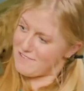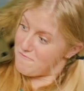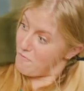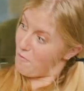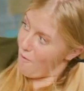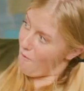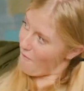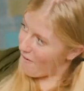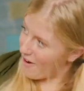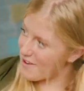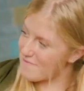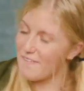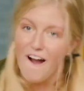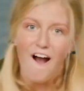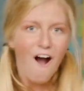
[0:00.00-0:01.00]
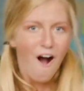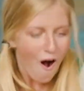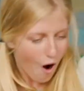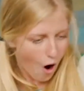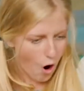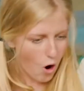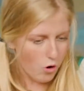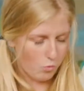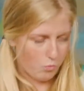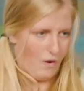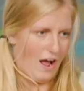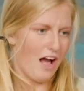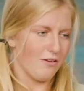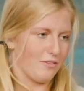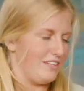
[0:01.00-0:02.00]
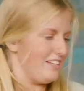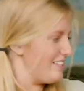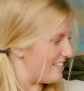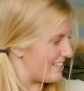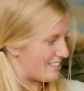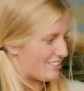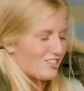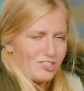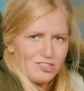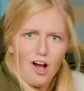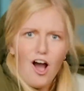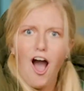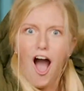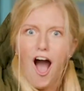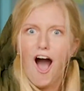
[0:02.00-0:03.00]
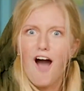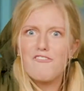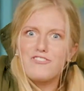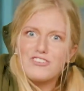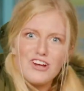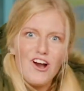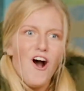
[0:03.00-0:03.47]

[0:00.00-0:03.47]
and warm. Oh, wow, this is soft.